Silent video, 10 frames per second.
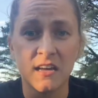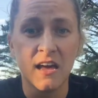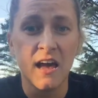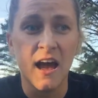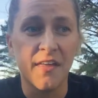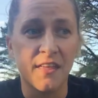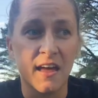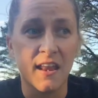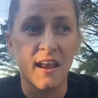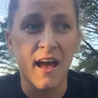And
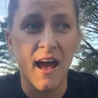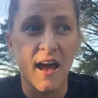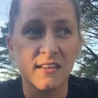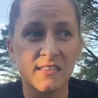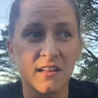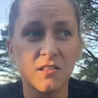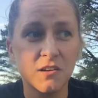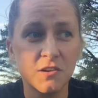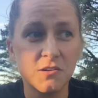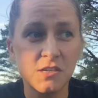then as I
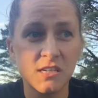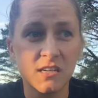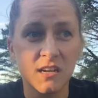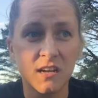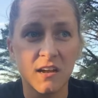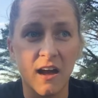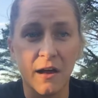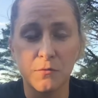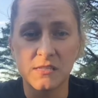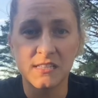learned, I
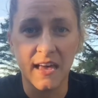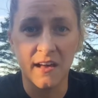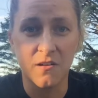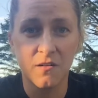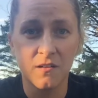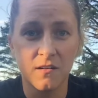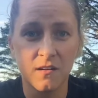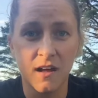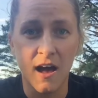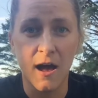would scale
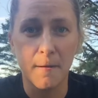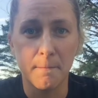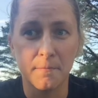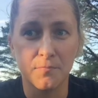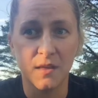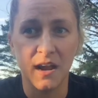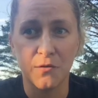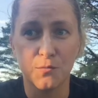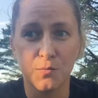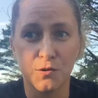and I
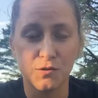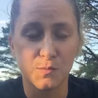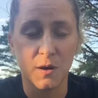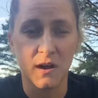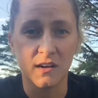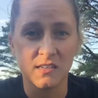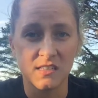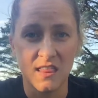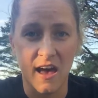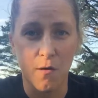would produce products
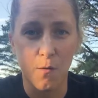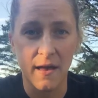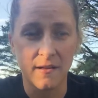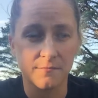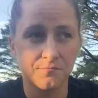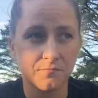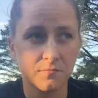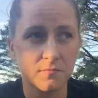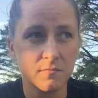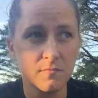that way.
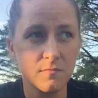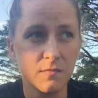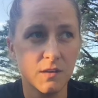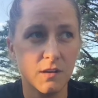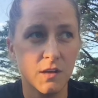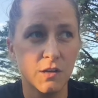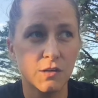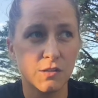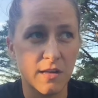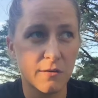
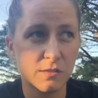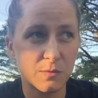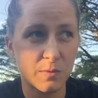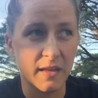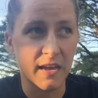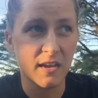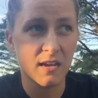So that was the plan.